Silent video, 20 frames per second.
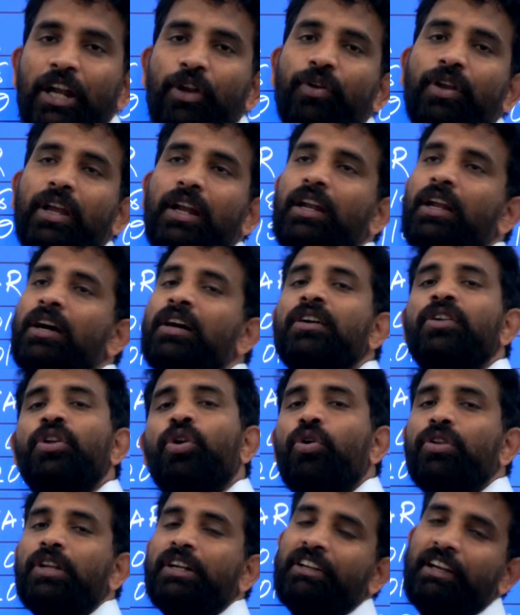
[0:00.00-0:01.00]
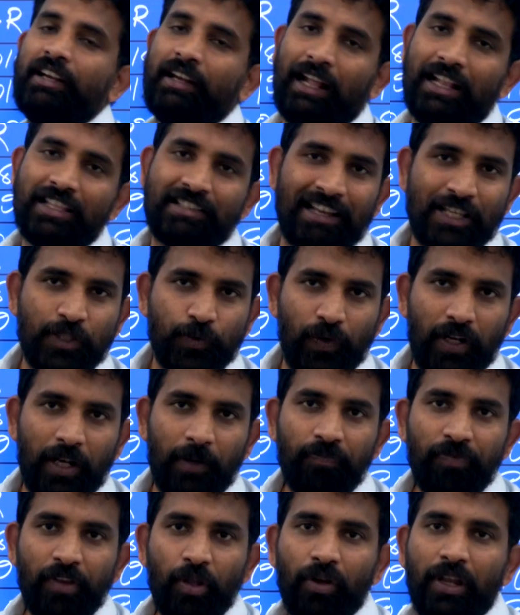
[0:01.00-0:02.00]
and you can know the details as
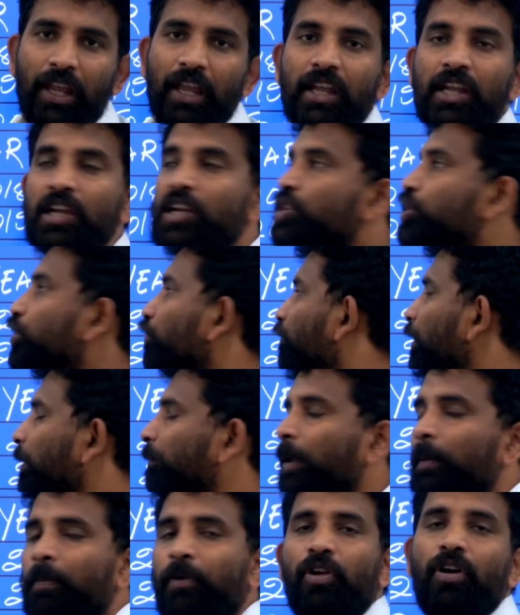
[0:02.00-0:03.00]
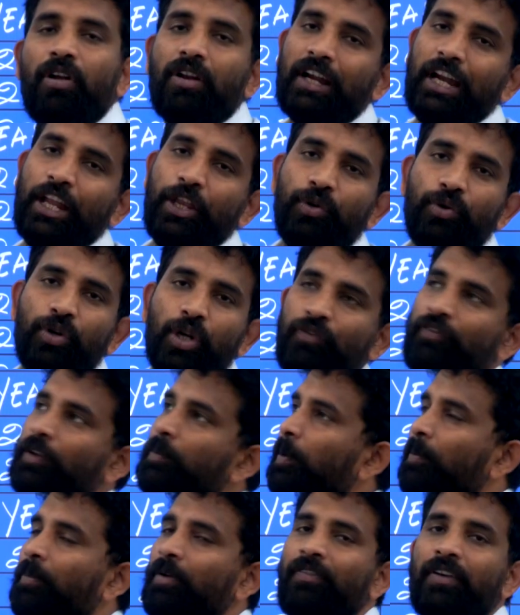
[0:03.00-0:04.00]
well. Okay, so we people already, you know, we
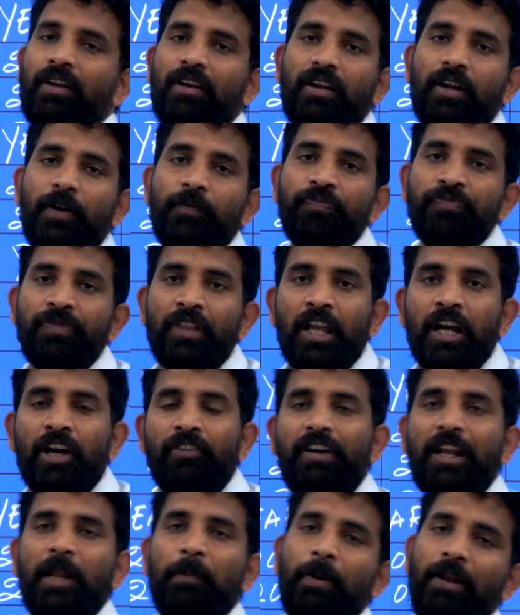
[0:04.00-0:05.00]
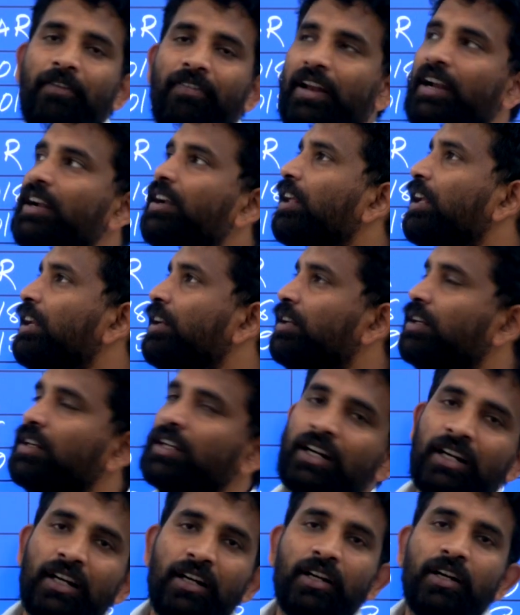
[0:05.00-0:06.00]
people were very prevalent in
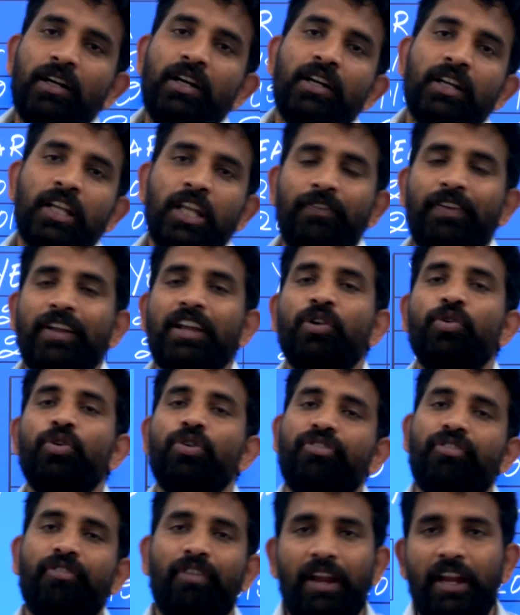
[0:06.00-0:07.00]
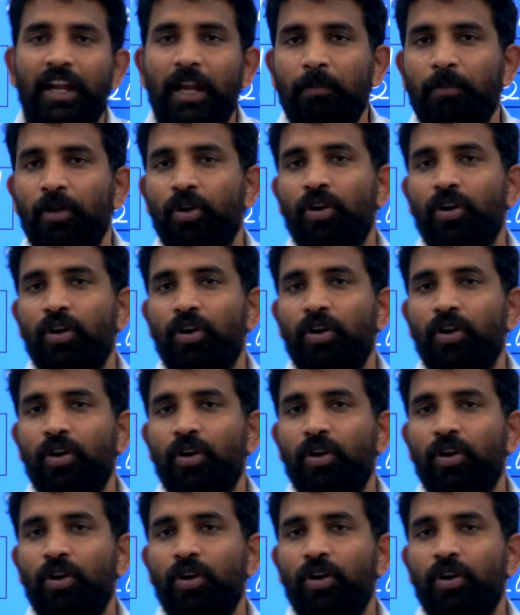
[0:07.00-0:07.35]
giving a good training,